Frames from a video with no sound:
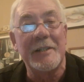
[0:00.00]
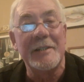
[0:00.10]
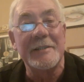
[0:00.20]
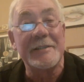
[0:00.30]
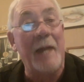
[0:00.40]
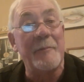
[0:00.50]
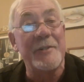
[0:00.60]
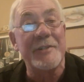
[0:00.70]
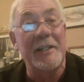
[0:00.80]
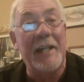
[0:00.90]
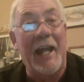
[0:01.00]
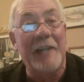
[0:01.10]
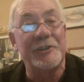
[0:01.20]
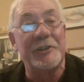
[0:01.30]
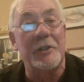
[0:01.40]
these cameras can
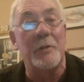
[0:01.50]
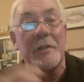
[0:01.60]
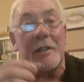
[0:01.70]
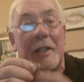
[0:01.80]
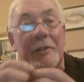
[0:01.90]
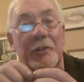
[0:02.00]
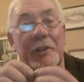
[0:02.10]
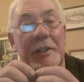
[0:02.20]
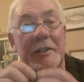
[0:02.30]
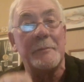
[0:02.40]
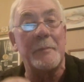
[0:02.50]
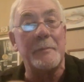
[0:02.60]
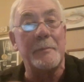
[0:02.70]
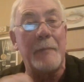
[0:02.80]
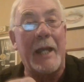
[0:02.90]
catch, like hooking the
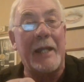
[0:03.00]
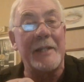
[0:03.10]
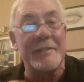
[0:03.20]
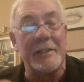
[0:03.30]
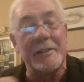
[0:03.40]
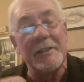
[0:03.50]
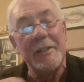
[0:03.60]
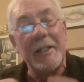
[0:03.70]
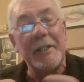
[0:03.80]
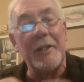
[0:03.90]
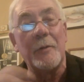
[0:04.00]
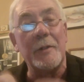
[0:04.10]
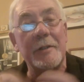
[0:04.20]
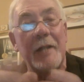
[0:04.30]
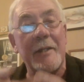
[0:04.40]
maggots and,
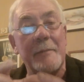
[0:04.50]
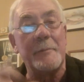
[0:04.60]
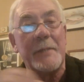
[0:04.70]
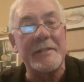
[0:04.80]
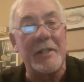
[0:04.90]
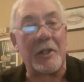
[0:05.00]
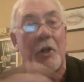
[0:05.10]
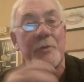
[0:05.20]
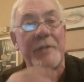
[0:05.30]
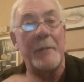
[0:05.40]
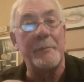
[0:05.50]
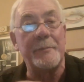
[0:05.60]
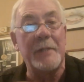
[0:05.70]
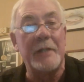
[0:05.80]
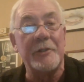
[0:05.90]
and other bits and close-up
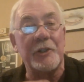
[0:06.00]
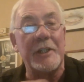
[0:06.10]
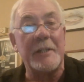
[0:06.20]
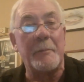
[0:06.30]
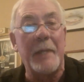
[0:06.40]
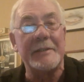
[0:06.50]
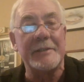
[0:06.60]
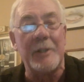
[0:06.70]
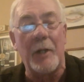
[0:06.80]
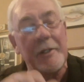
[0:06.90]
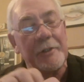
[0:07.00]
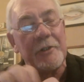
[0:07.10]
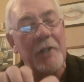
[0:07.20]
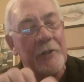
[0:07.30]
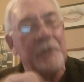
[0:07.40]
and hooking the bait,
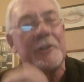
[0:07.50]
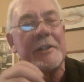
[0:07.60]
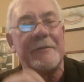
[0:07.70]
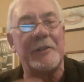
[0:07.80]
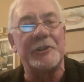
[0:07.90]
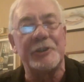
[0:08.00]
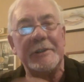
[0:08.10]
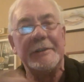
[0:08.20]
and unhooking the fish,